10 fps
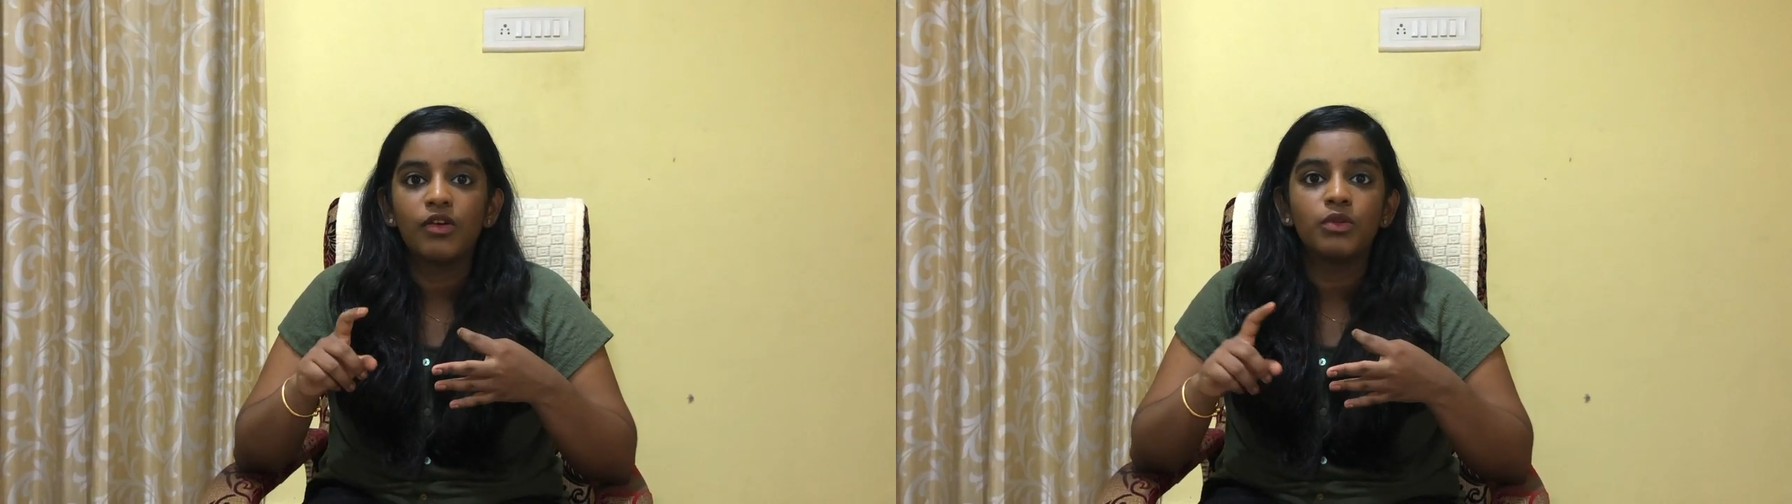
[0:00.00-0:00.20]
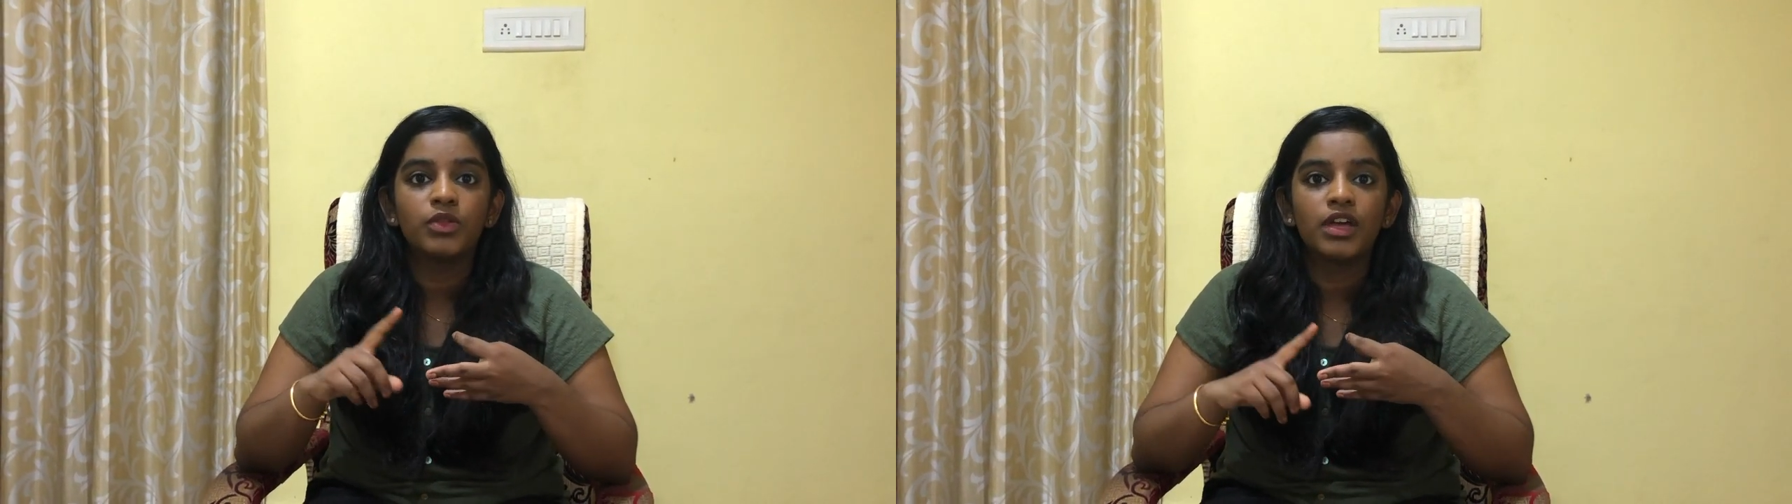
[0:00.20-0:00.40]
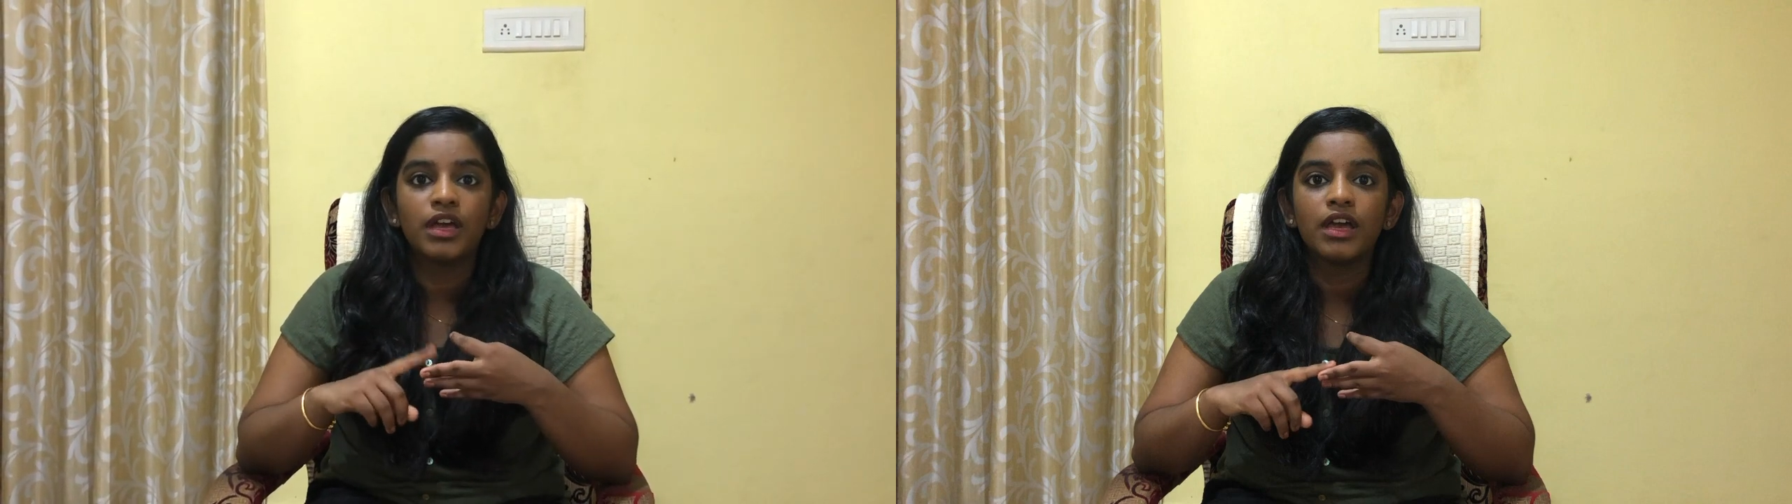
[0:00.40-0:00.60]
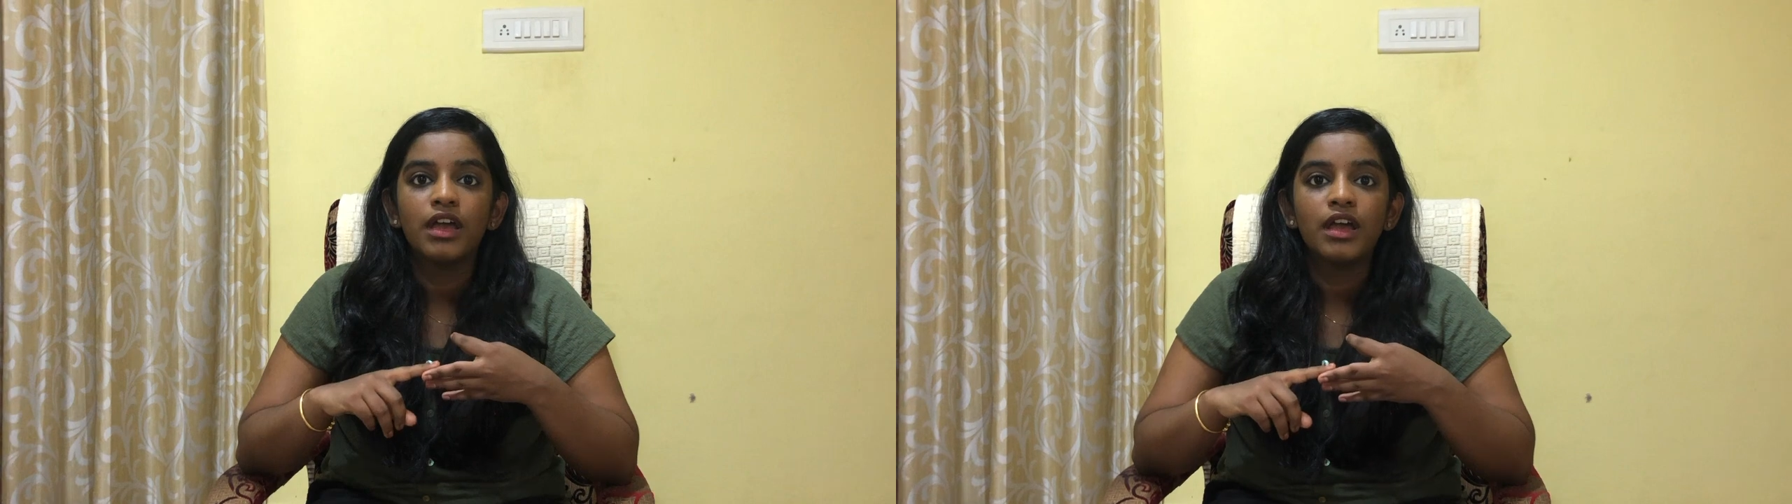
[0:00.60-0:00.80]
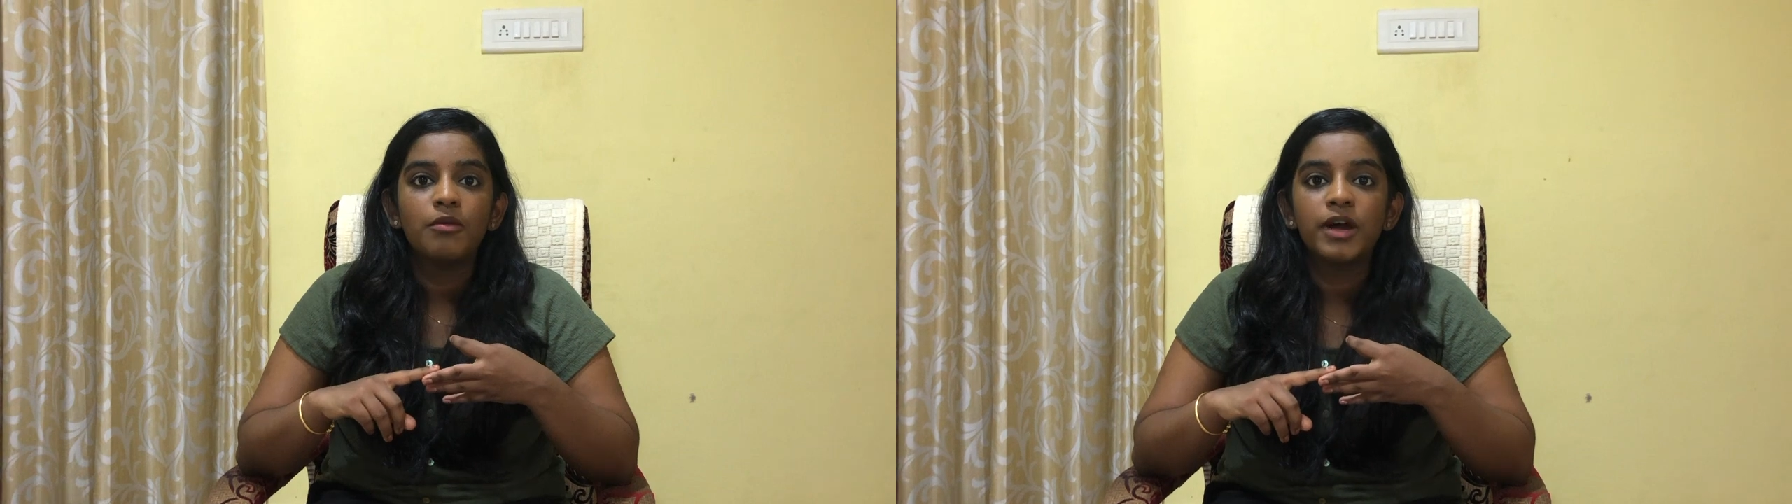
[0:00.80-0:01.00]
all the
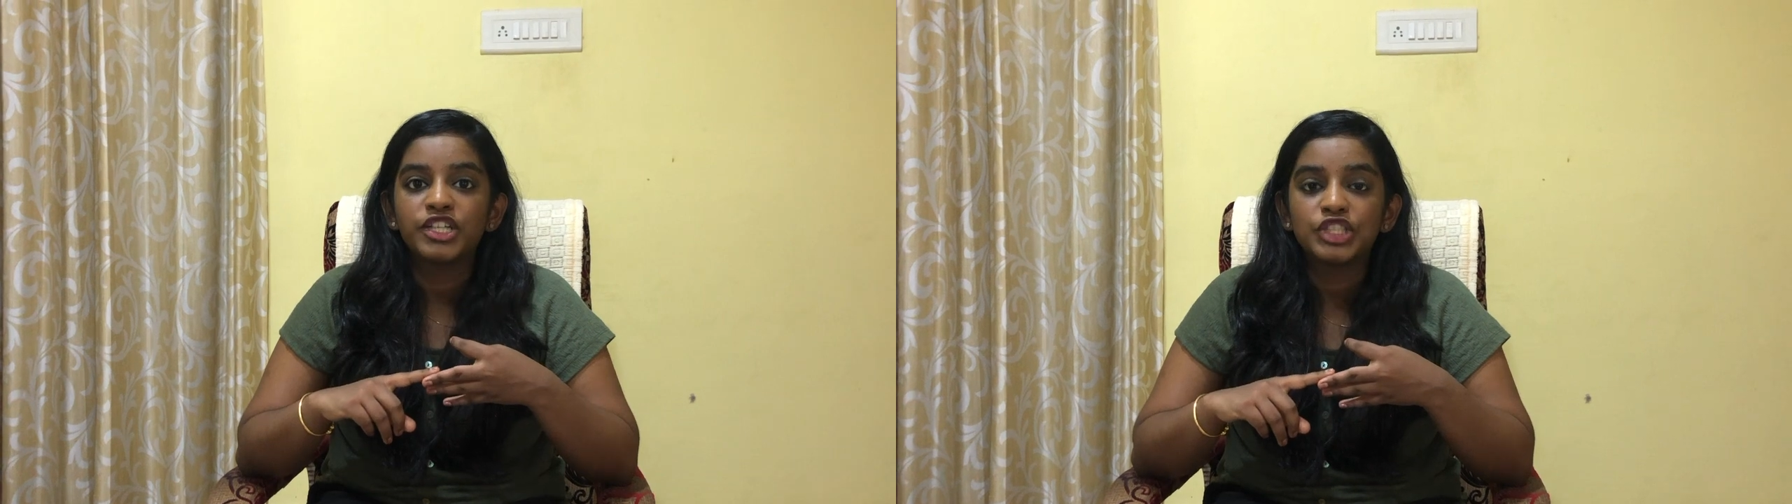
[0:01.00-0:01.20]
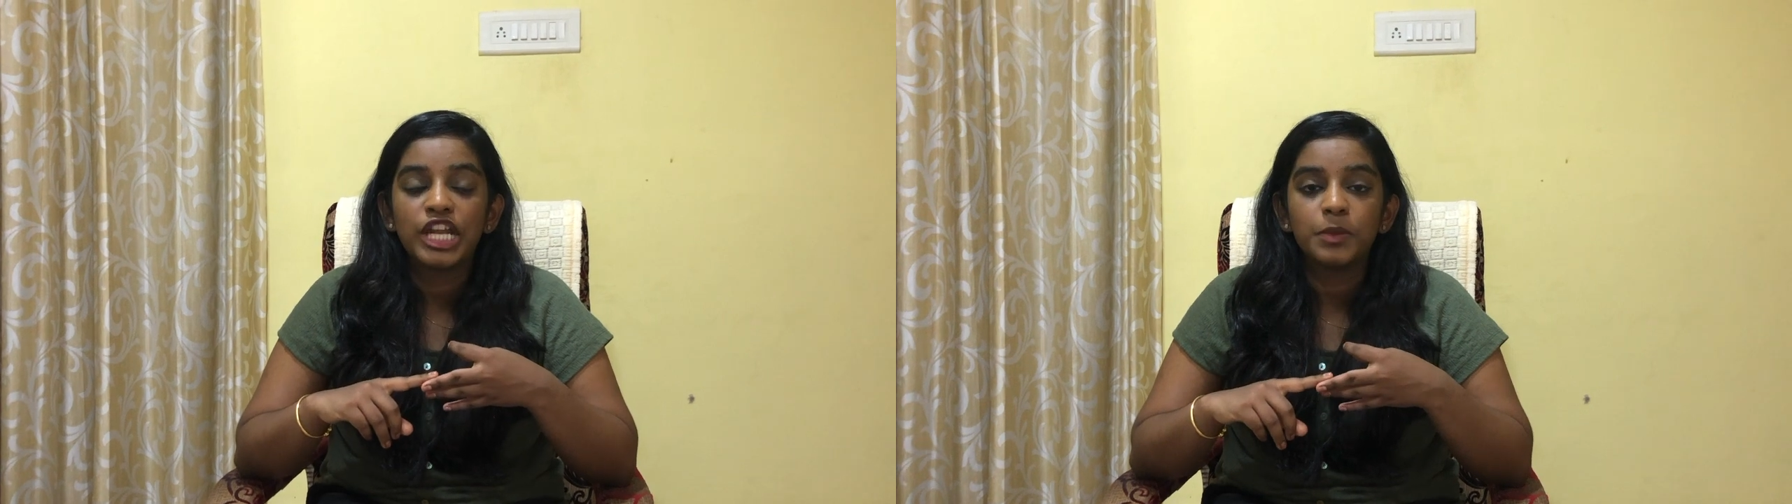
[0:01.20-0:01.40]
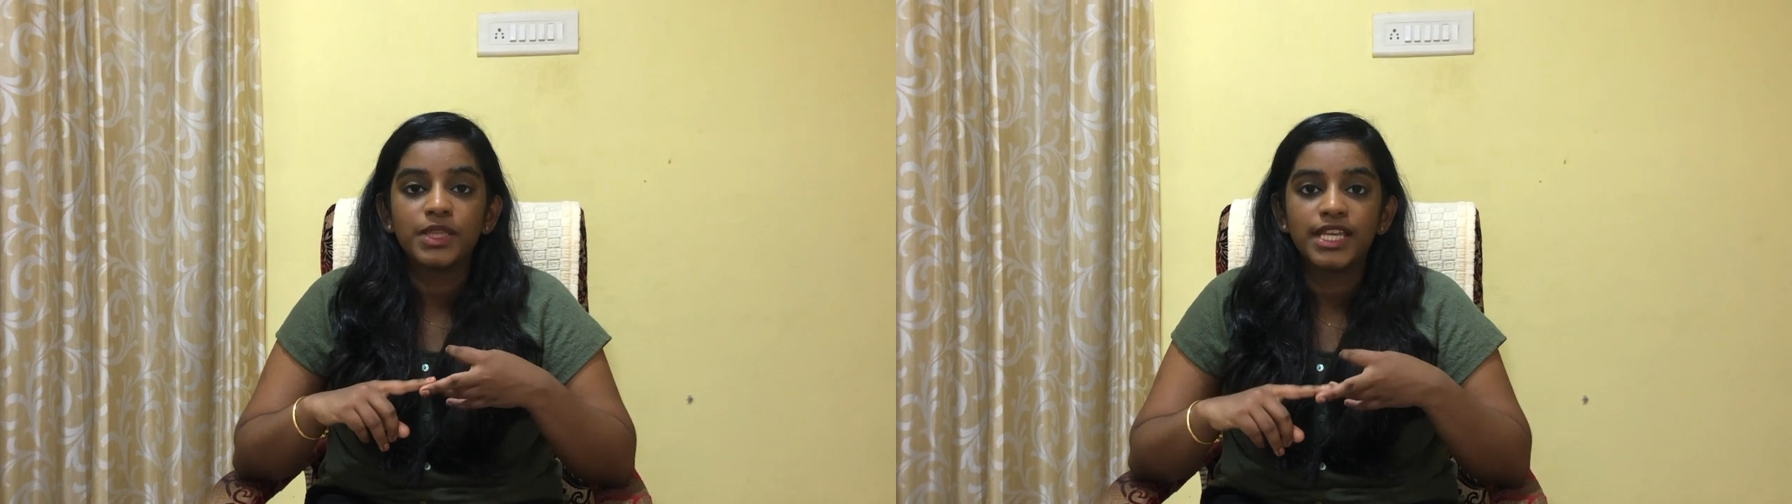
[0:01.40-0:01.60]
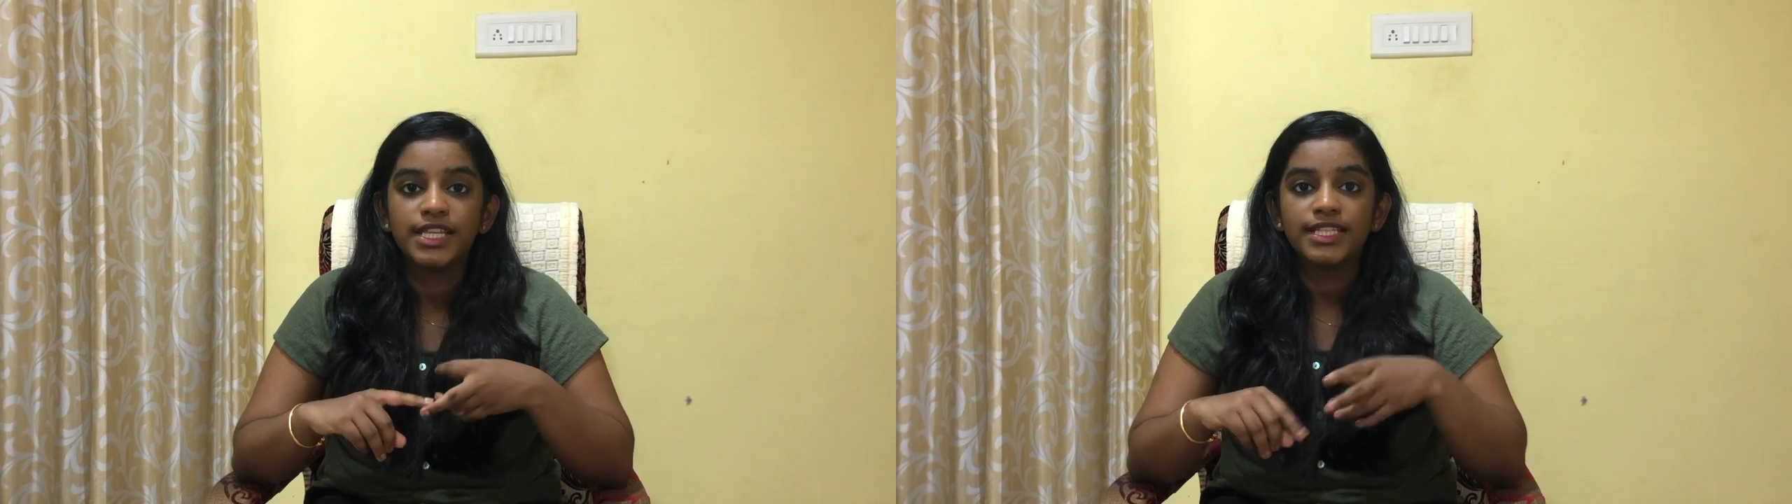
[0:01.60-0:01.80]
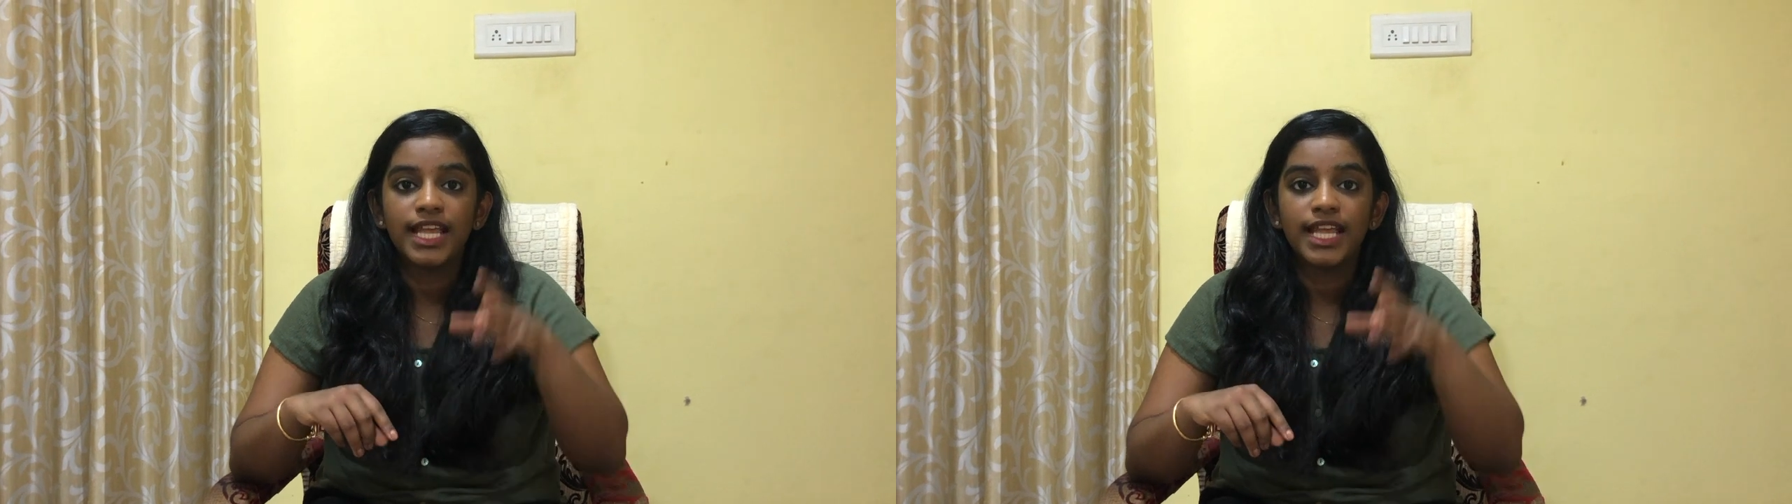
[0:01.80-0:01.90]
work shadowing that I did.